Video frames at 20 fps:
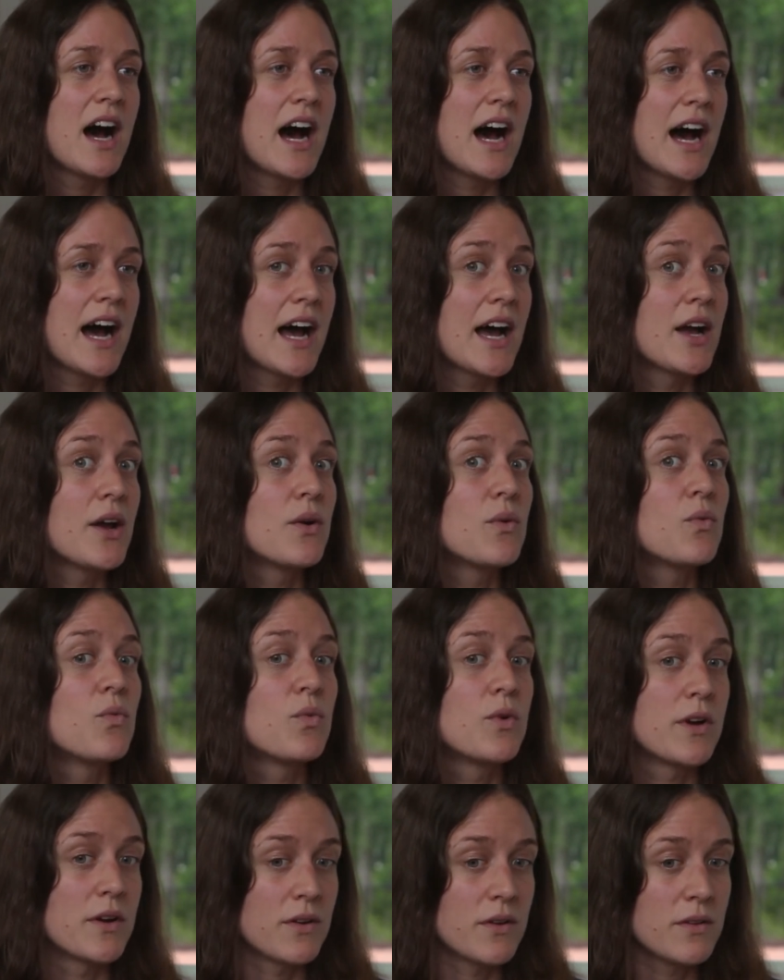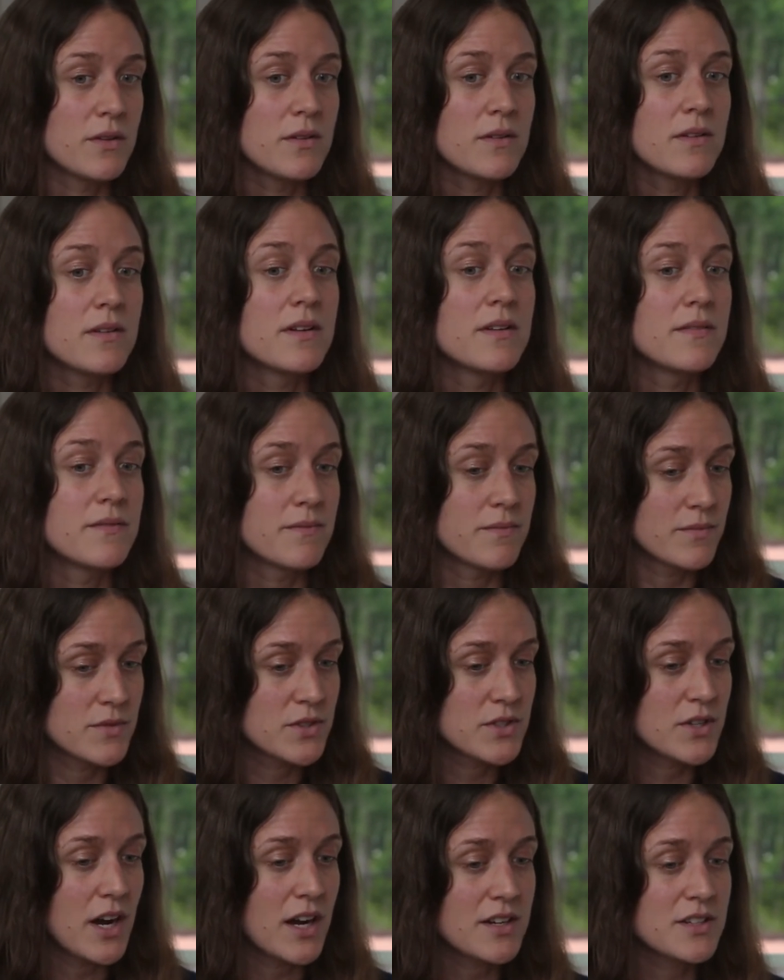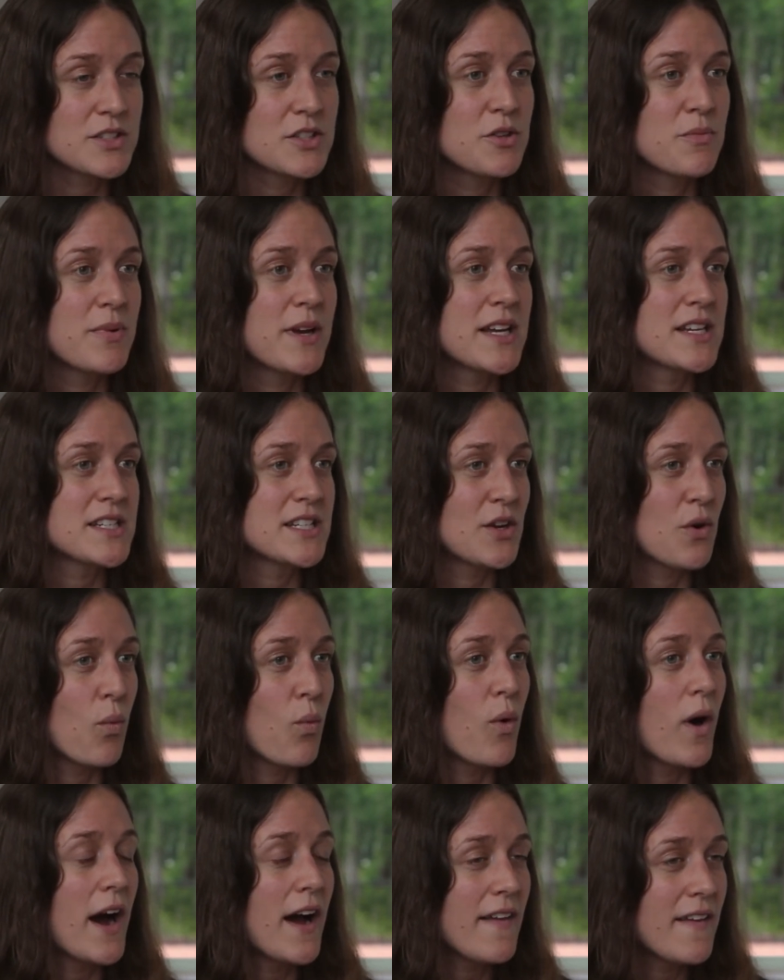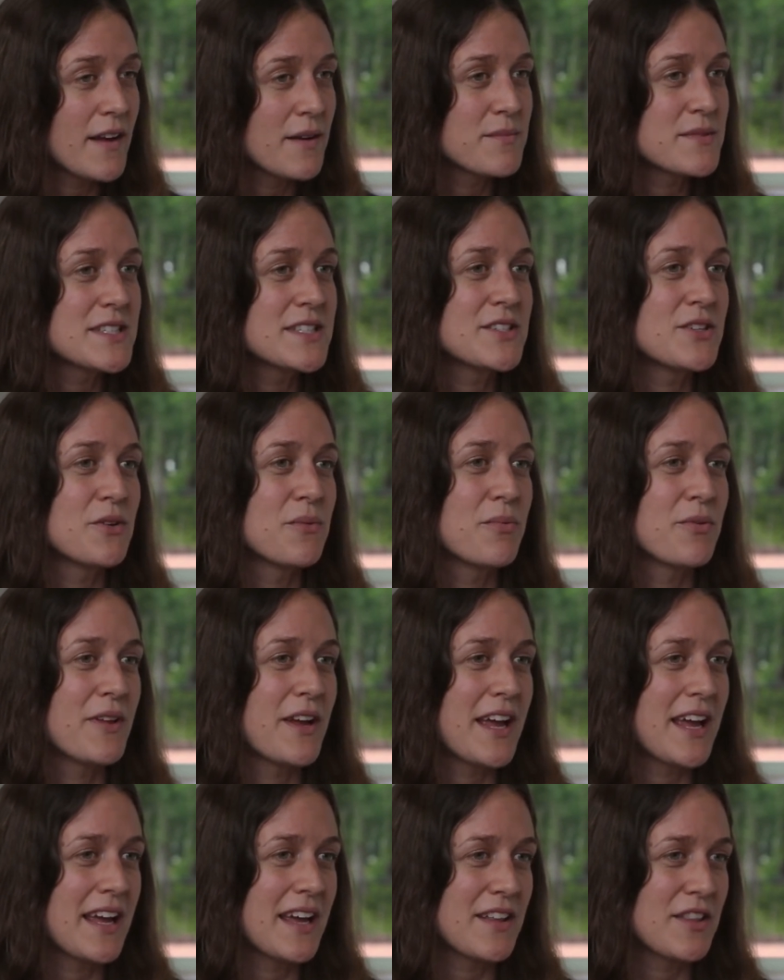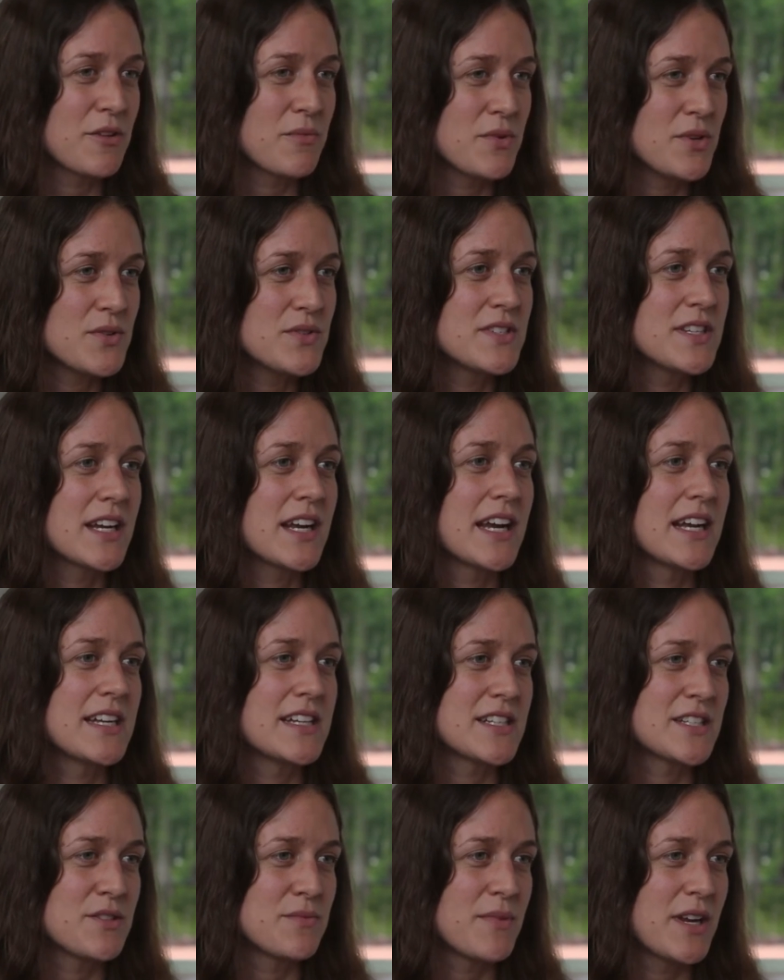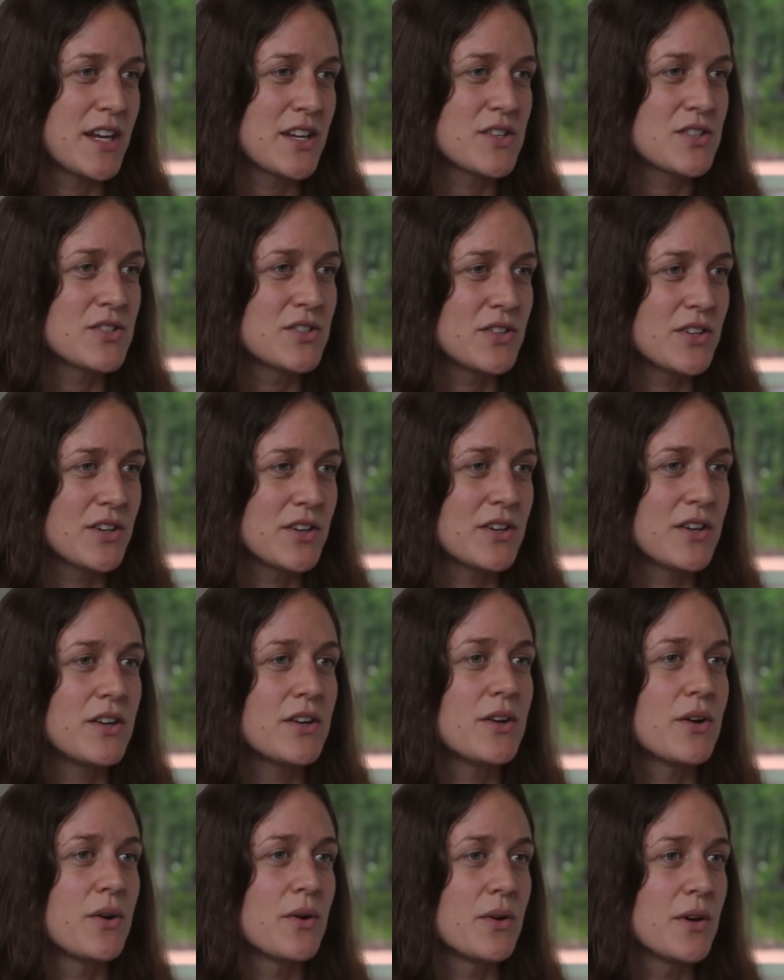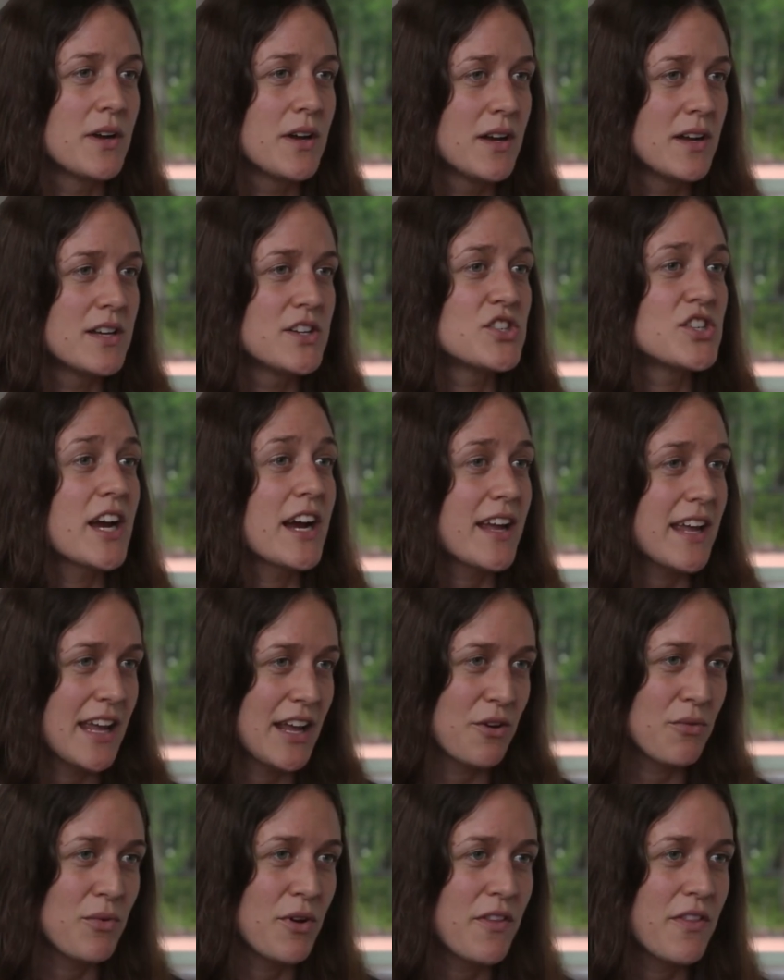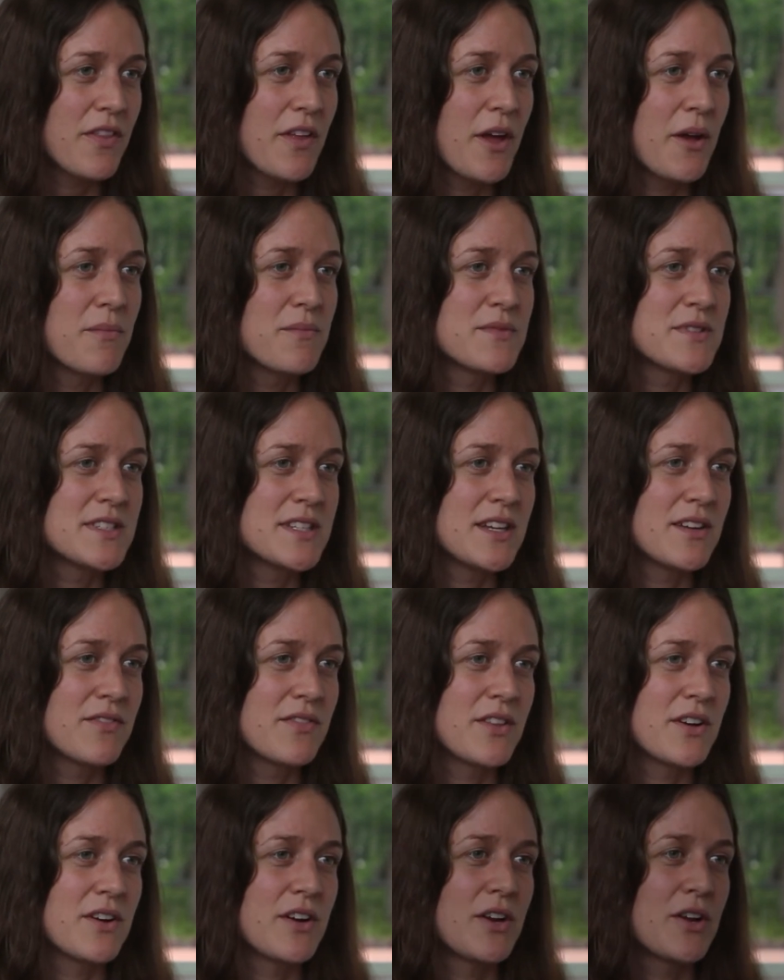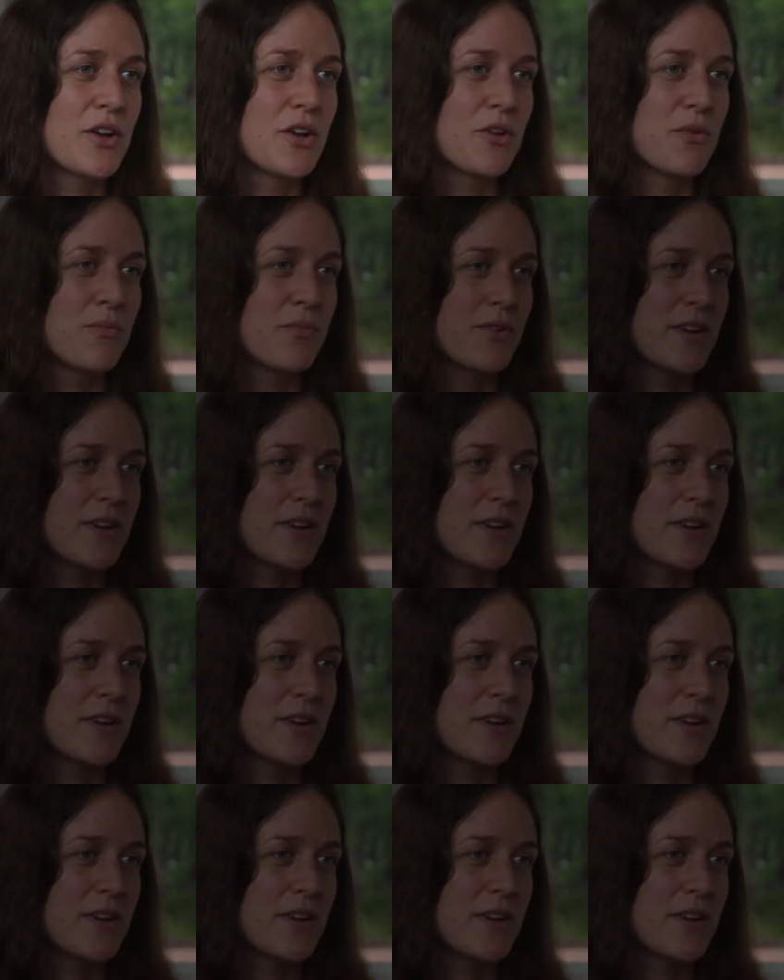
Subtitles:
I will talk to the patient while I'm still playing the music and just make sure, you know, check in with them, see if they're in a good